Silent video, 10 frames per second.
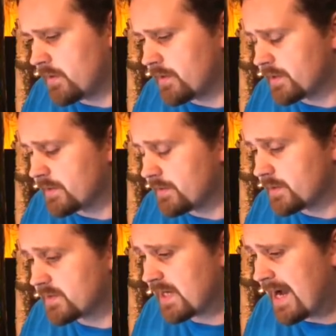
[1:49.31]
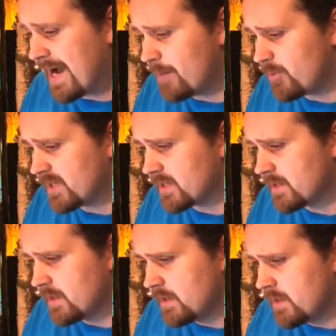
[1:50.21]
the the topic
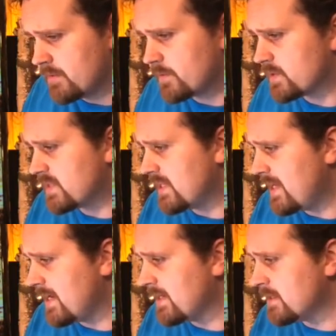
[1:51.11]
for today.